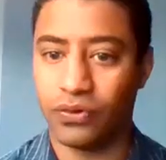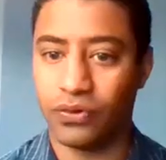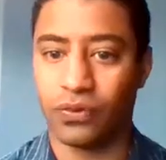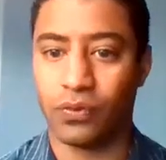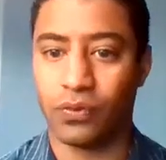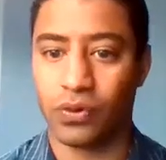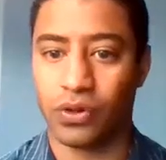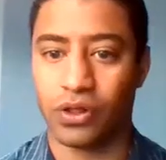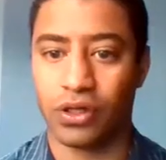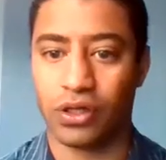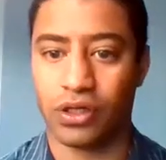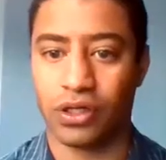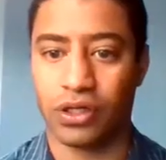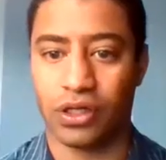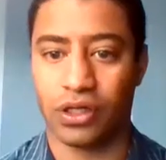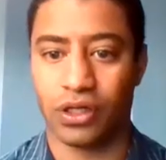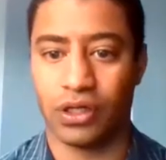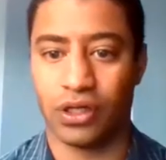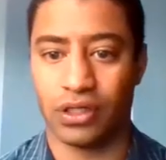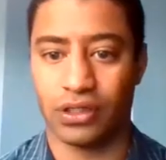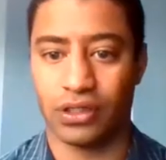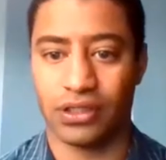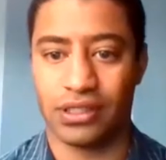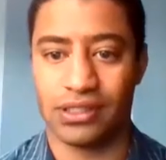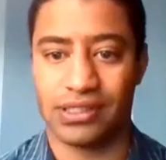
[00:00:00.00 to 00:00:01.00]
work
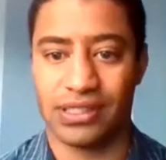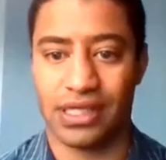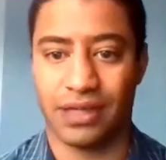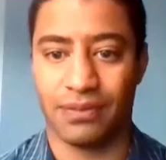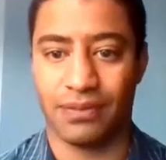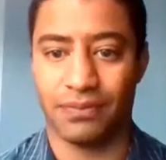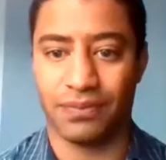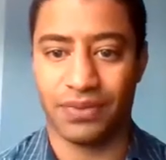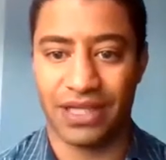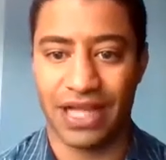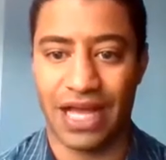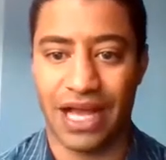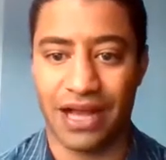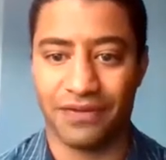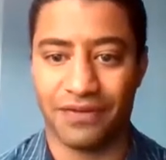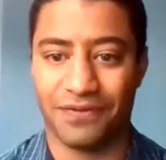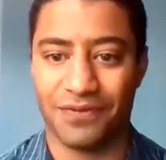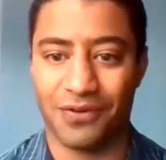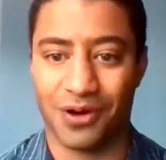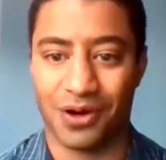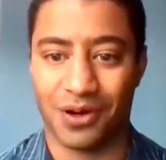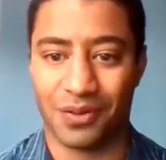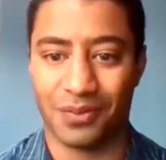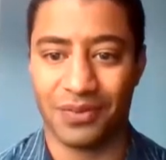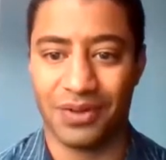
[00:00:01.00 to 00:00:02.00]
on the same
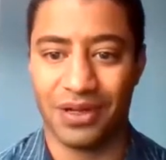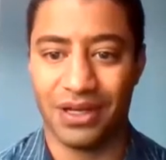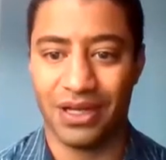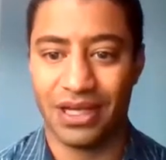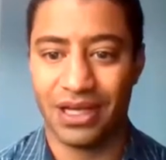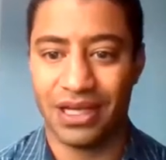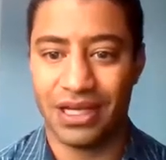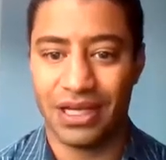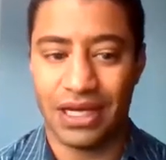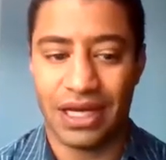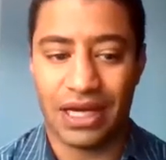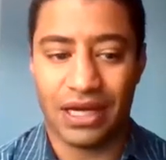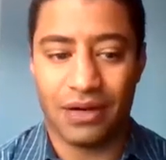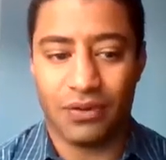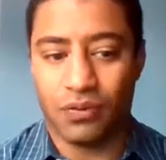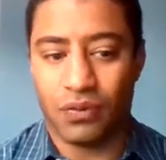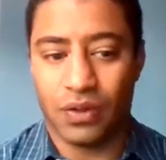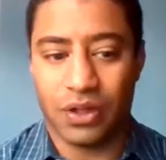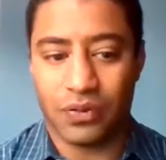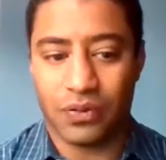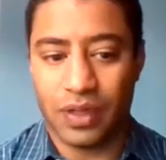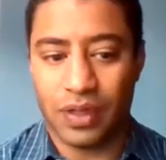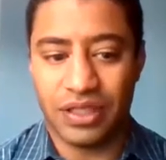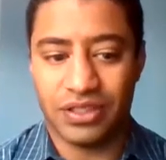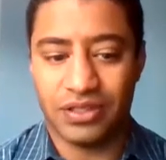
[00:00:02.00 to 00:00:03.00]
platform. What
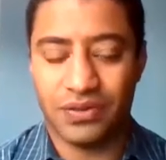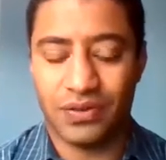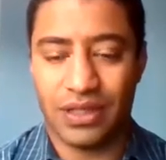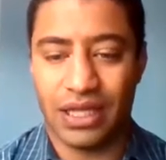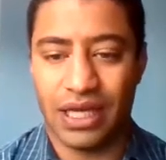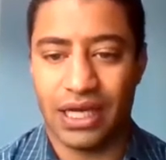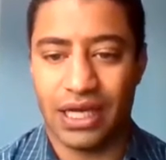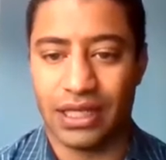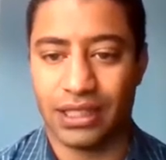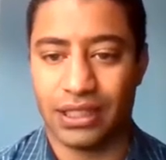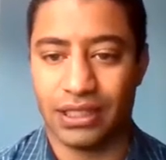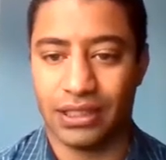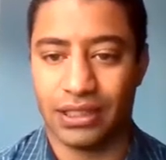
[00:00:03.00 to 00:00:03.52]
do I do then?